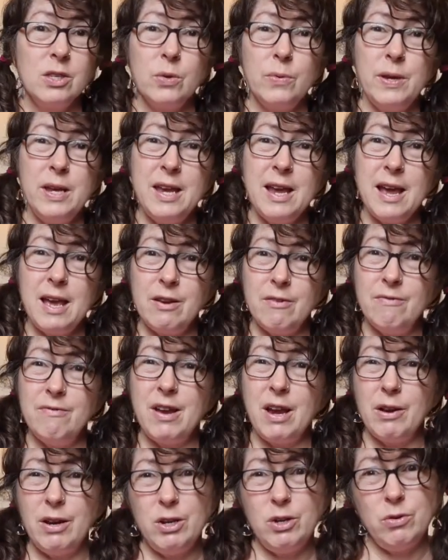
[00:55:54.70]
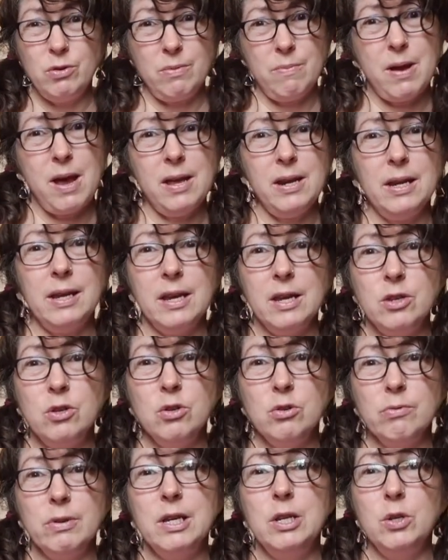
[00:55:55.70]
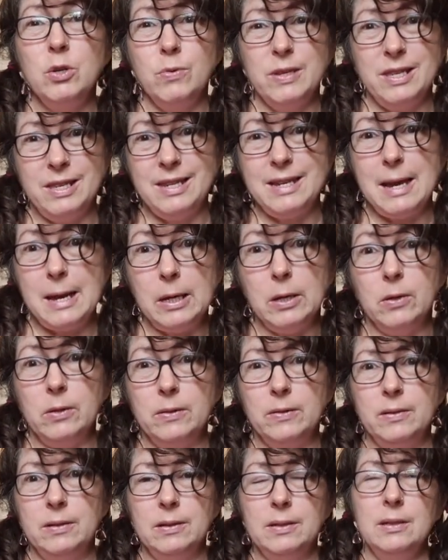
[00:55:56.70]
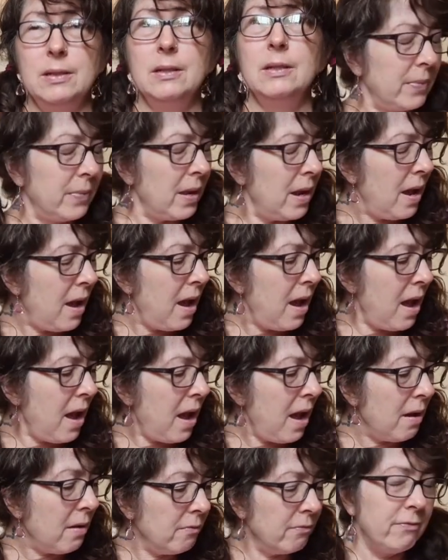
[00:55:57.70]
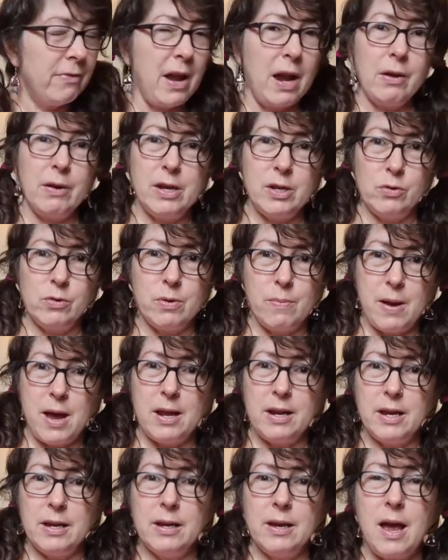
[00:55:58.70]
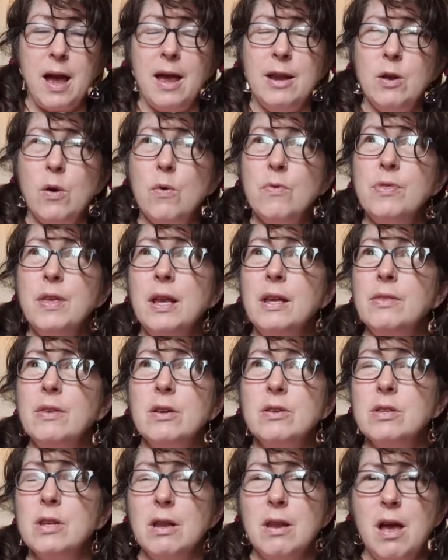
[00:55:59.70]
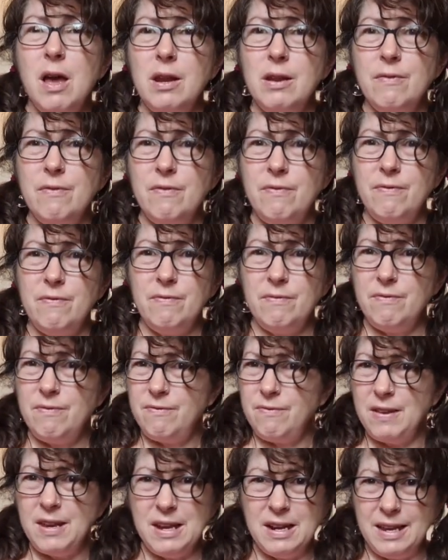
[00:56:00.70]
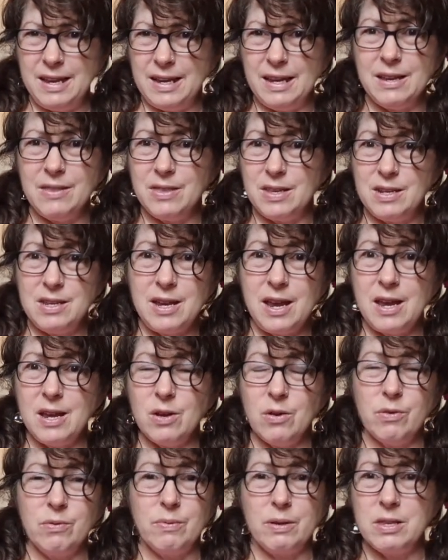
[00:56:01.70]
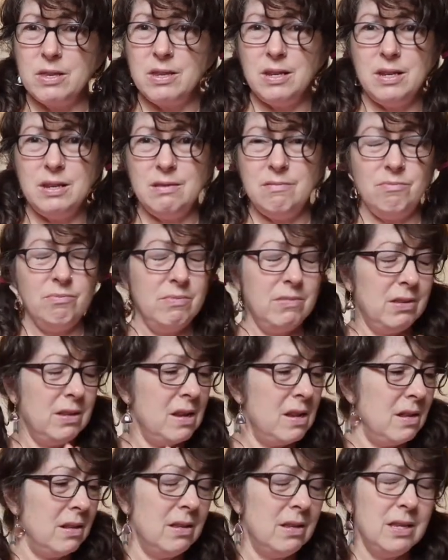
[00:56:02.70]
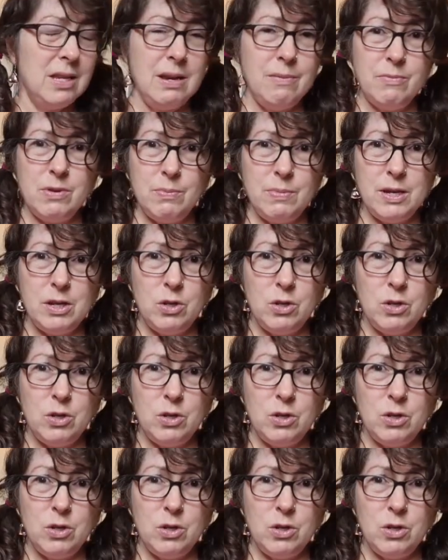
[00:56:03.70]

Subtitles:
So he had a very traumatic injury to his tail. Very traumatic. I don't think there's a lot of feeling in the tail because he didn't seem to